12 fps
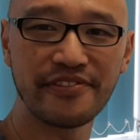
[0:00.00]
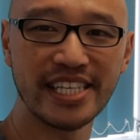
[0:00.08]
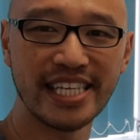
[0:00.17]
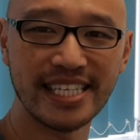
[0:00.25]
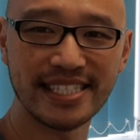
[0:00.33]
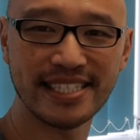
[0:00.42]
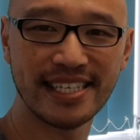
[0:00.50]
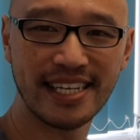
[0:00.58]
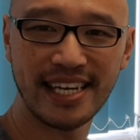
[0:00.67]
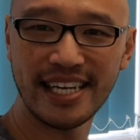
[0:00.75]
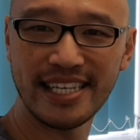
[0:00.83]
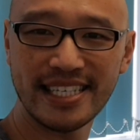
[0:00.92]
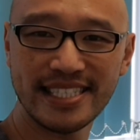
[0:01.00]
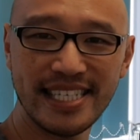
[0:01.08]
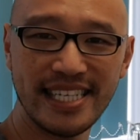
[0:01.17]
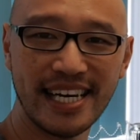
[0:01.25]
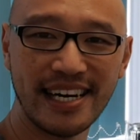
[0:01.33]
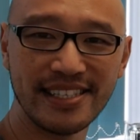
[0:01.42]
fillings. And you can see
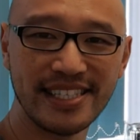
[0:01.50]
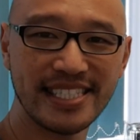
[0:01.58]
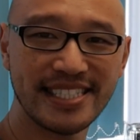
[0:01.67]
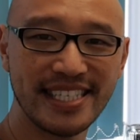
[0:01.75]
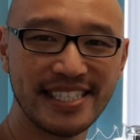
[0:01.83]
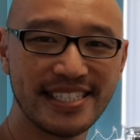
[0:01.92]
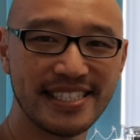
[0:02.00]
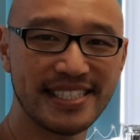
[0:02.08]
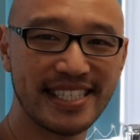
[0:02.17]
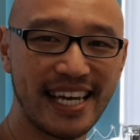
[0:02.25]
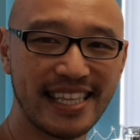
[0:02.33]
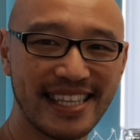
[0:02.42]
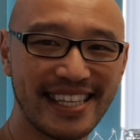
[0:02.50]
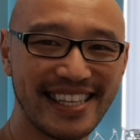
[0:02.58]
that on this digital scan.